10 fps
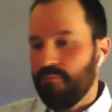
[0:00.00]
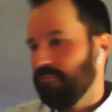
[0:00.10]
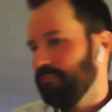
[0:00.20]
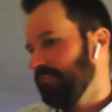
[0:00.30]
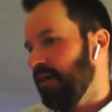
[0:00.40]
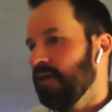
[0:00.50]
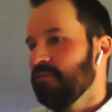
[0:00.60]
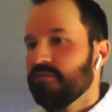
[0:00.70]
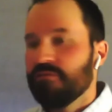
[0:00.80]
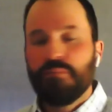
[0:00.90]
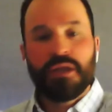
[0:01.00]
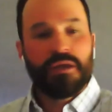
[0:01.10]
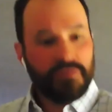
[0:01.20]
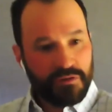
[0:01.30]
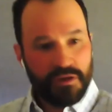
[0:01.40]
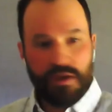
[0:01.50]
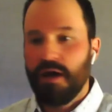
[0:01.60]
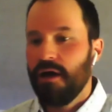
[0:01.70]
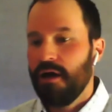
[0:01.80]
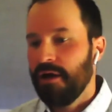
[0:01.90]
tens of minutes
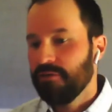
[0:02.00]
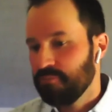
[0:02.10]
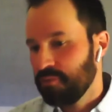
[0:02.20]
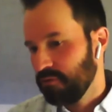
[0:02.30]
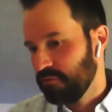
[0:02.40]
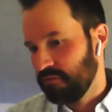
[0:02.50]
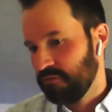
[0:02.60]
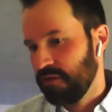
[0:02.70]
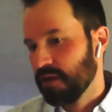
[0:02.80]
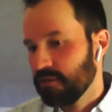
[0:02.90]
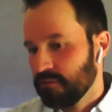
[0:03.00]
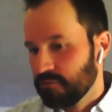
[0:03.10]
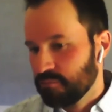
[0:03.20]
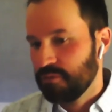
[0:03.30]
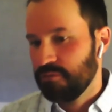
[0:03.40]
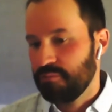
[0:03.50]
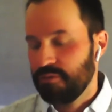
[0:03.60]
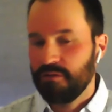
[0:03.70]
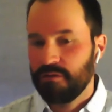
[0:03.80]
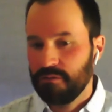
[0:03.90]
as opposed to seconds with your
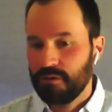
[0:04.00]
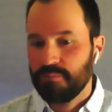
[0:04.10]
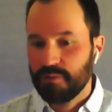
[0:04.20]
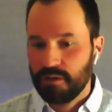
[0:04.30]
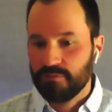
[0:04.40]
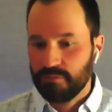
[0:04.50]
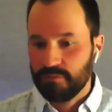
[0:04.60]
particular applications.